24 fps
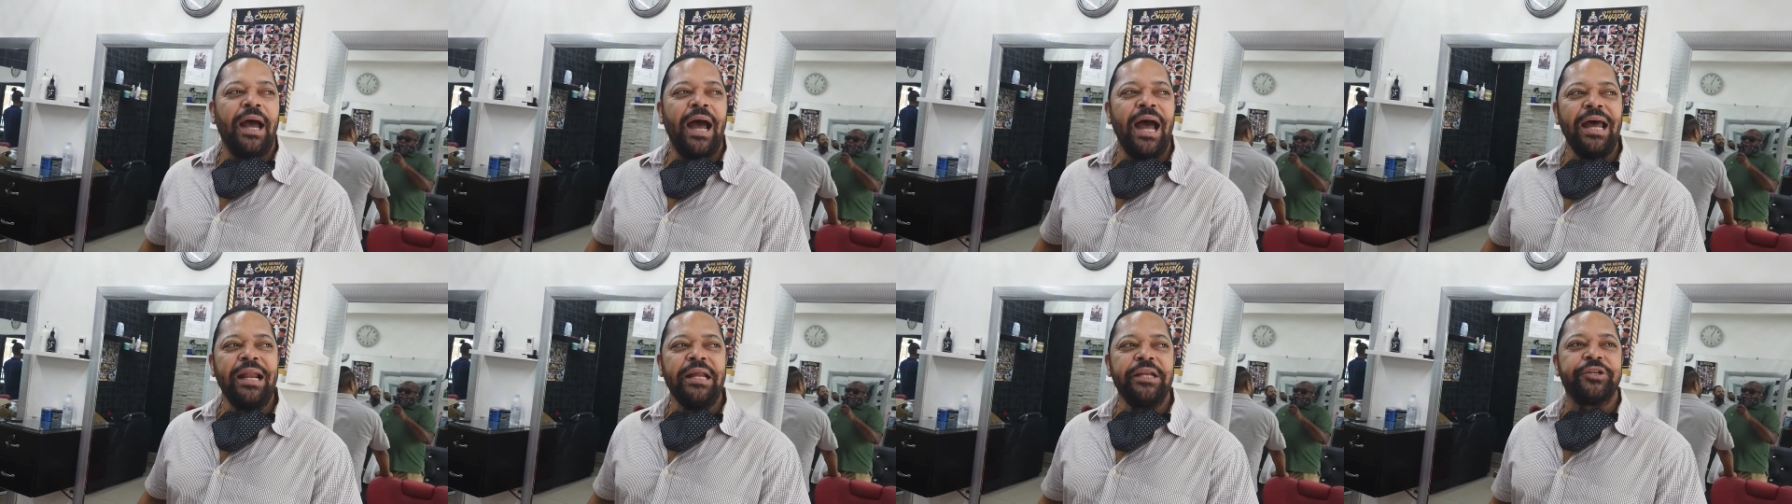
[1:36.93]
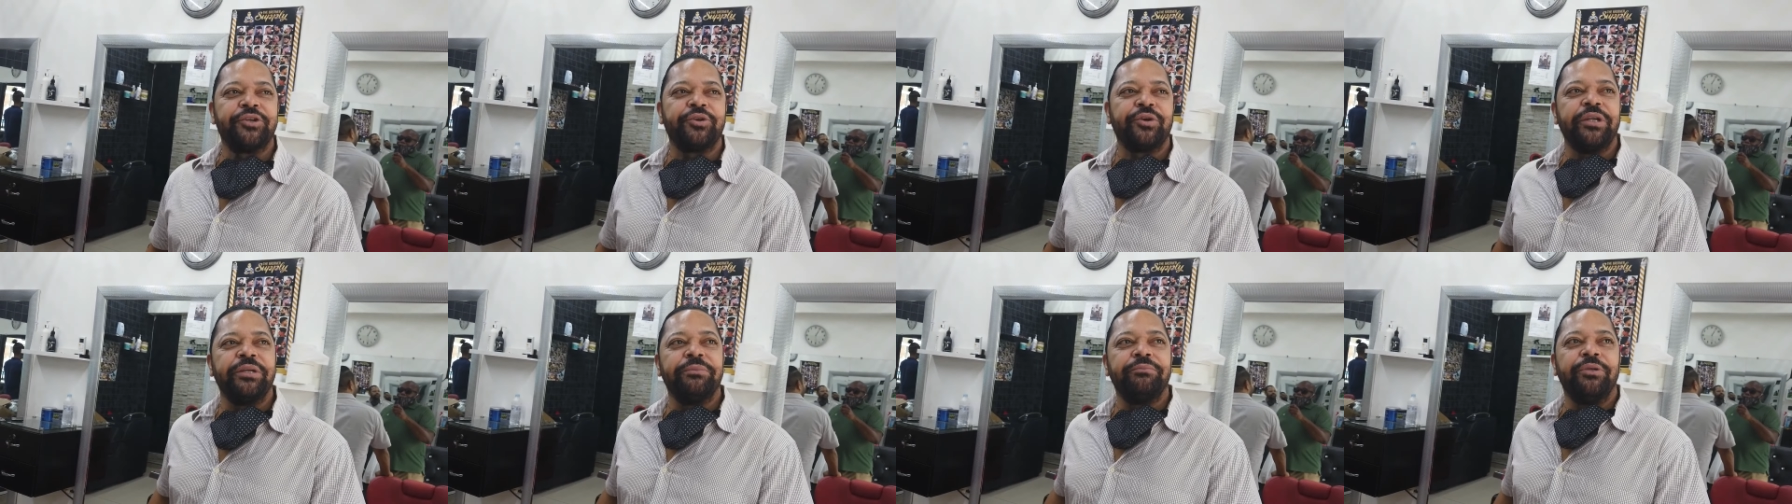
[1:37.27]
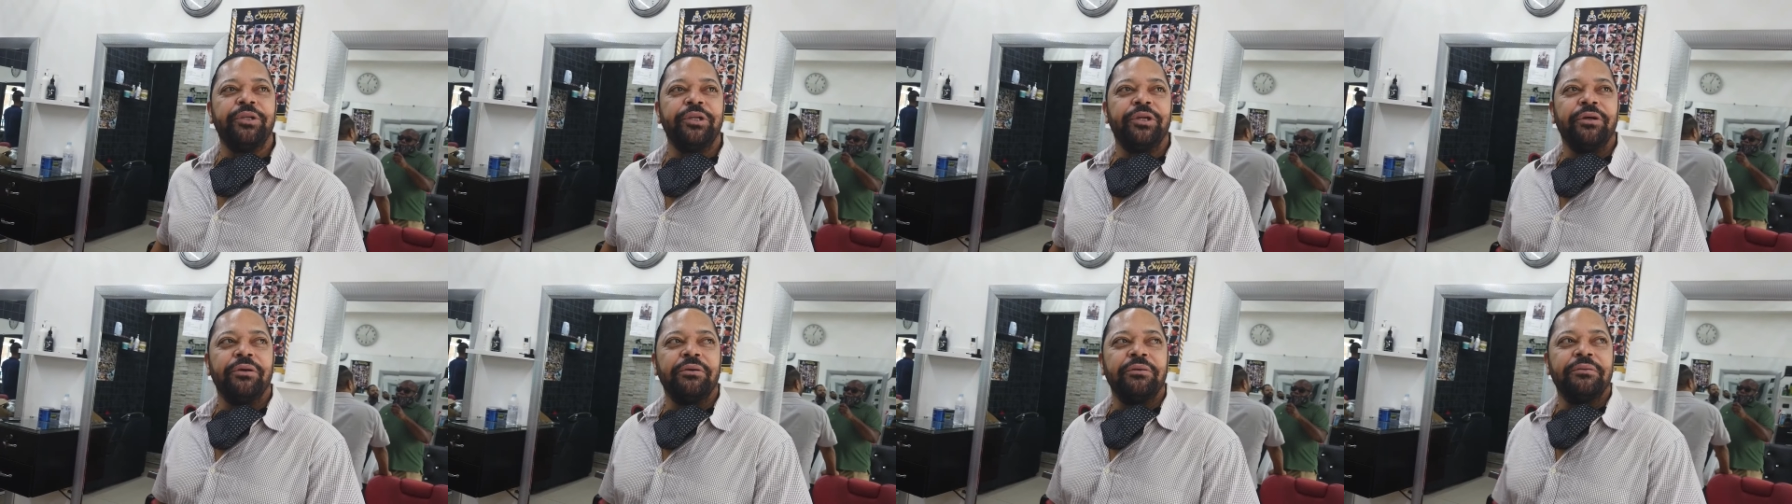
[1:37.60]
I had a dream,
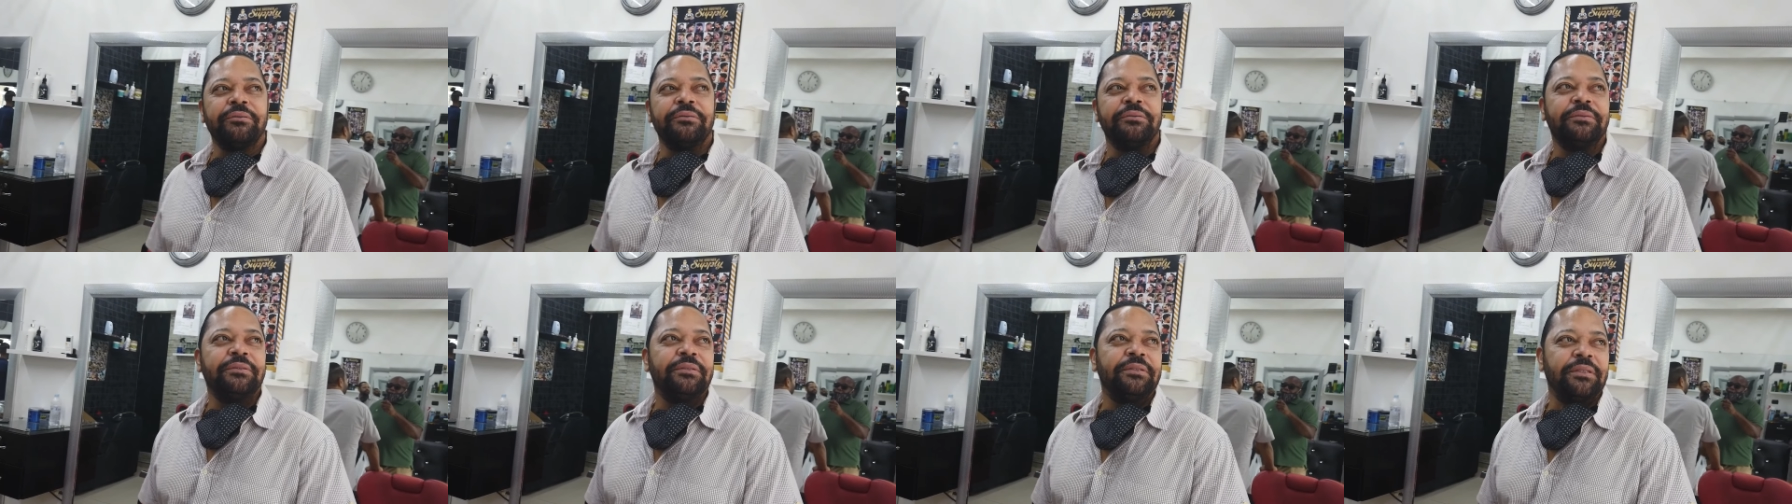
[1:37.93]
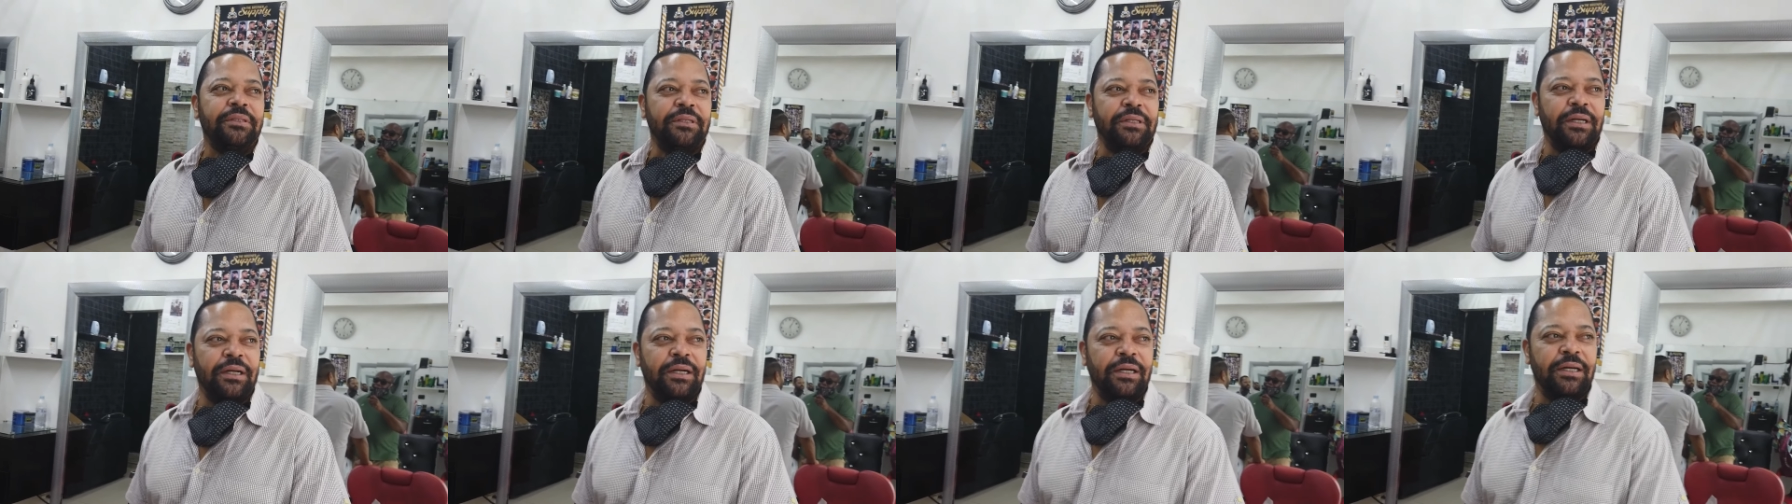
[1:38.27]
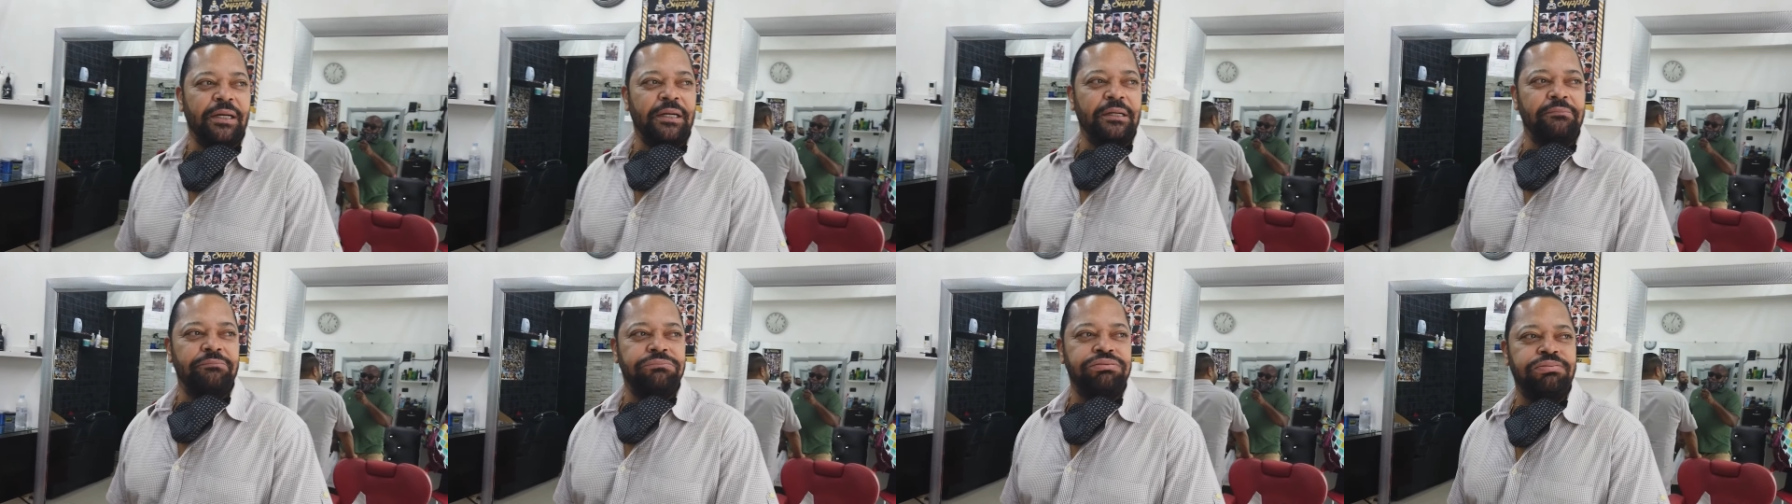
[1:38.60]
you
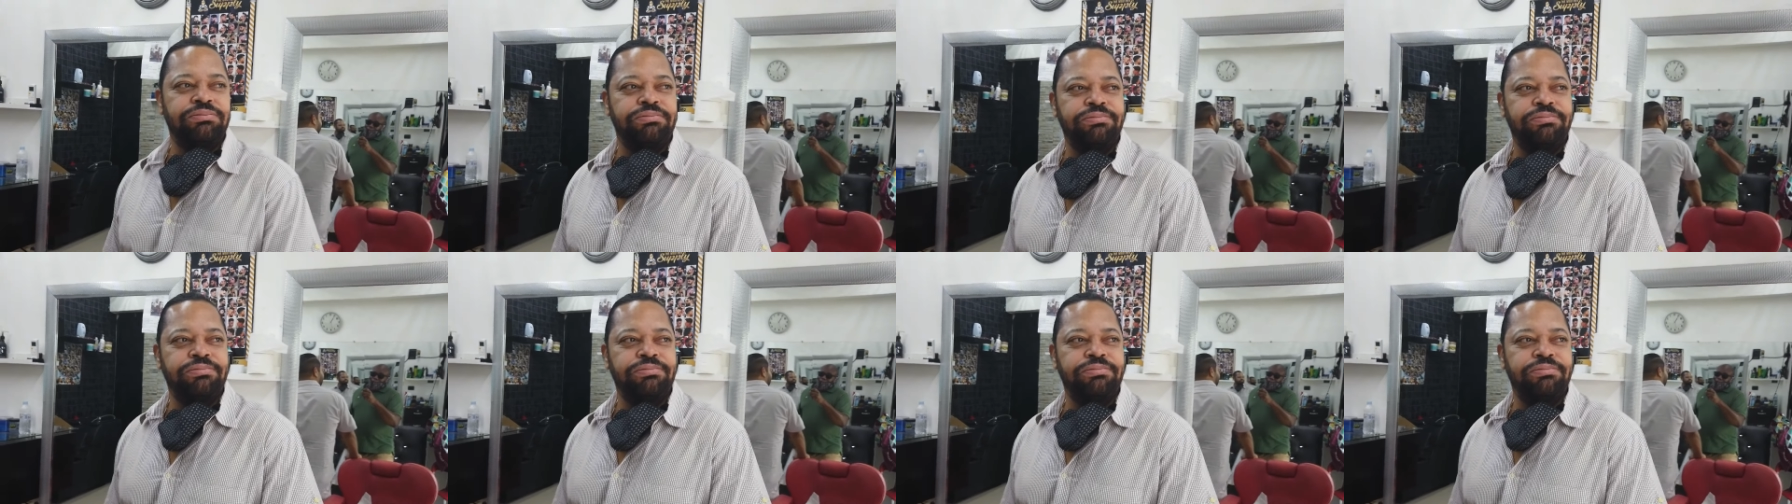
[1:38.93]
know,